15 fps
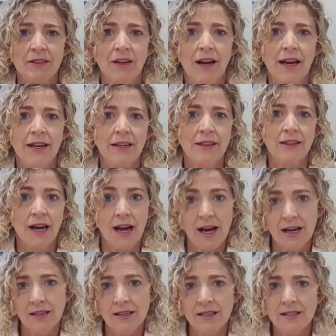like the
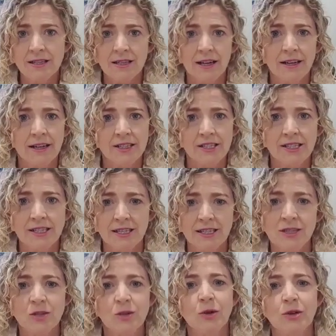onions, like I just said,
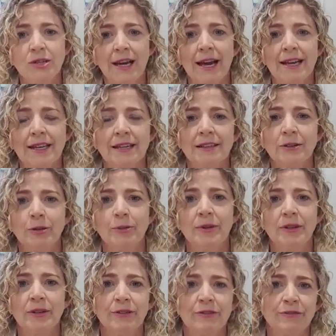sauteed in a little
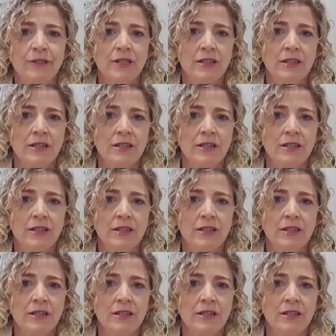bit of